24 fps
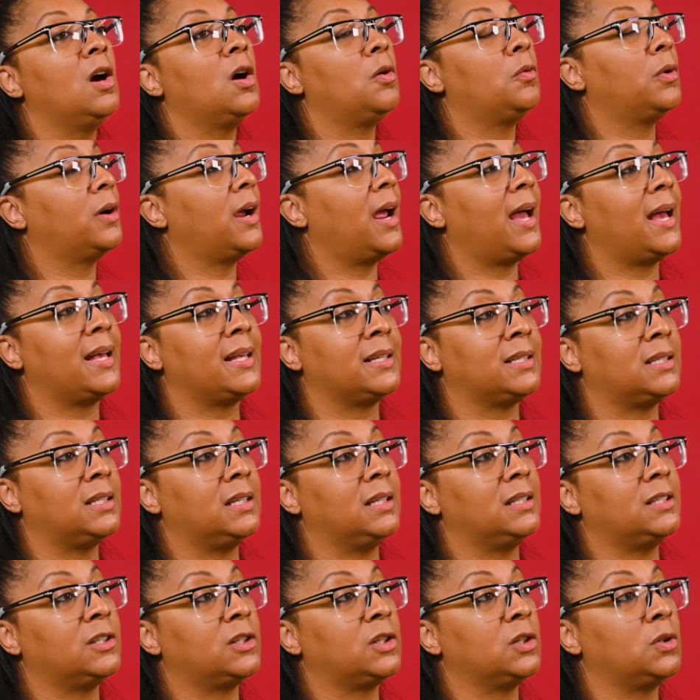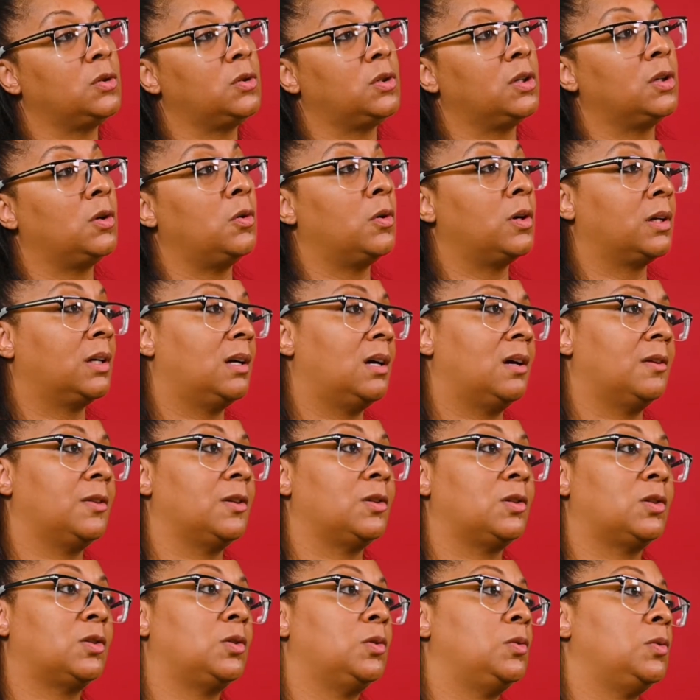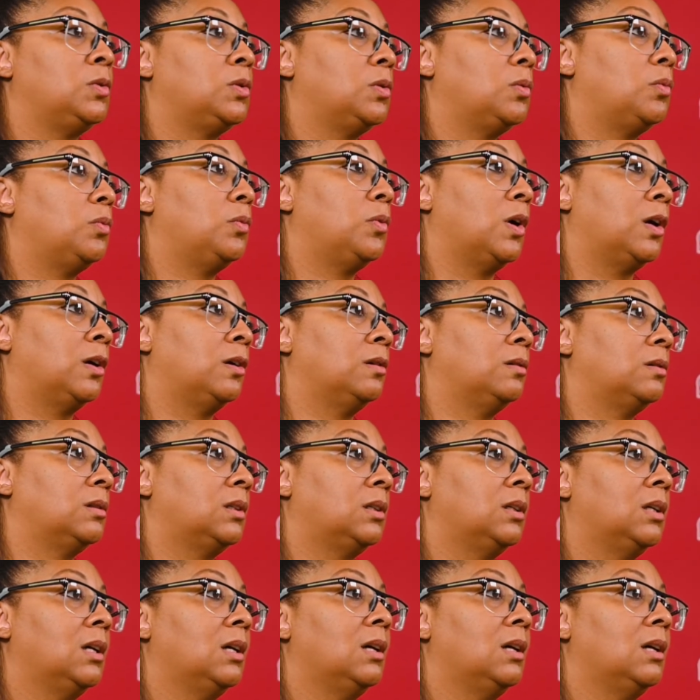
whereas the children going to other schools weren't.